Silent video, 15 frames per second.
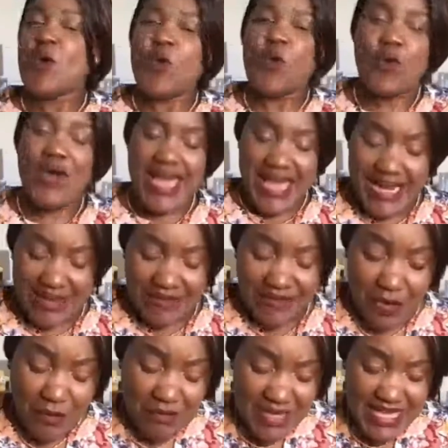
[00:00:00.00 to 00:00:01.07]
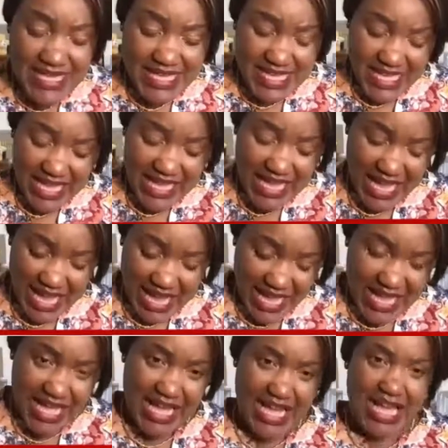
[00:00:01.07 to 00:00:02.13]
Well, for me,
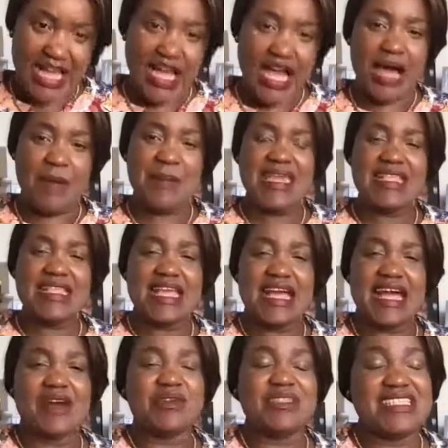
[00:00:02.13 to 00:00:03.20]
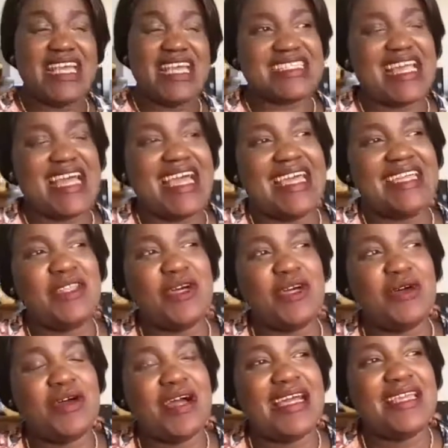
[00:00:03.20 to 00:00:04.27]
I mean, yes, I
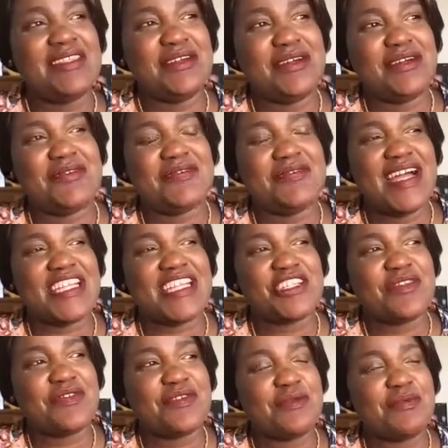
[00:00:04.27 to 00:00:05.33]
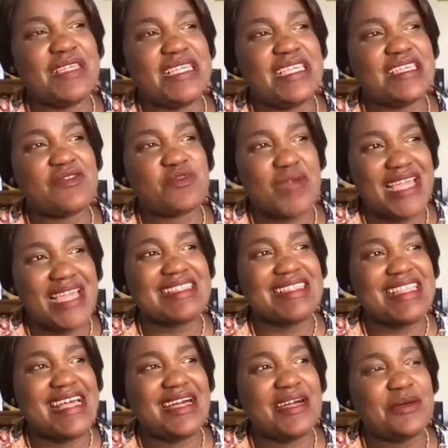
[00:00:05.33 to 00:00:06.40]
know. Fashion for me right
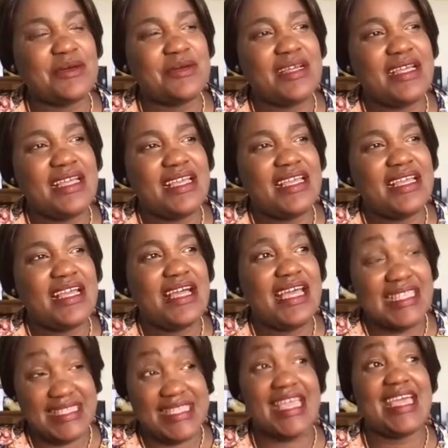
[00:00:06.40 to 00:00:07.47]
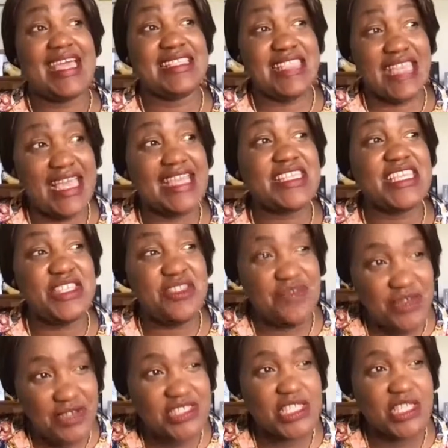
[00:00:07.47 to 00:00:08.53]
now at the
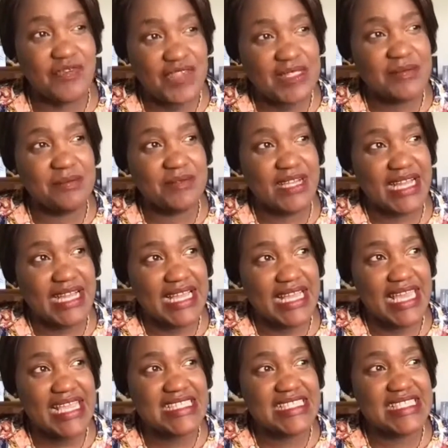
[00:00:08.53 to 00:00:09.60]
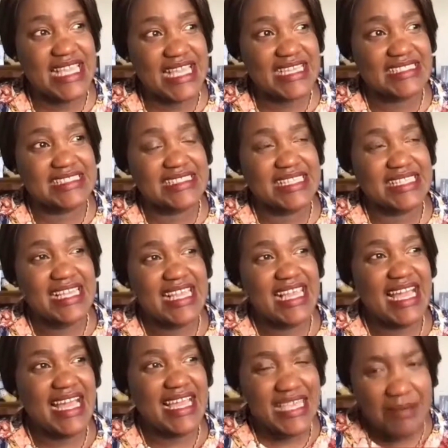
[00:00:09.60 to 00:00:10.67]
University of Edinburgh is that
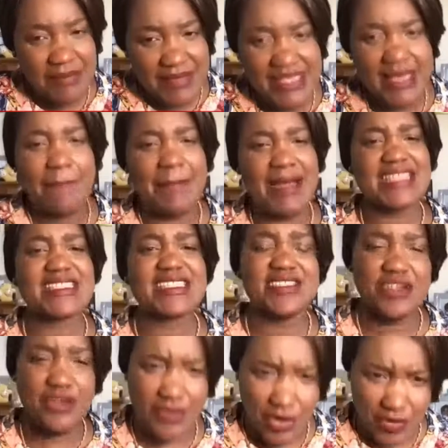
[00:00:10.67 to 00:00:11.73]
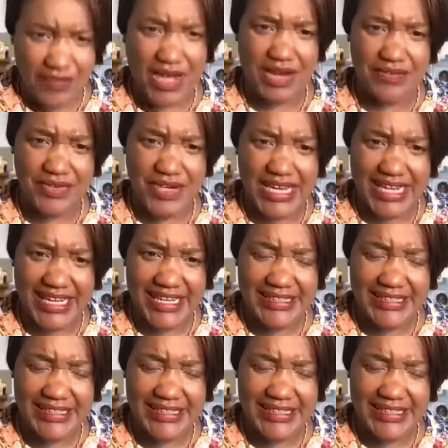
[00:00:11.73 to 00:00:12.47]
I am the ambassador of Africa.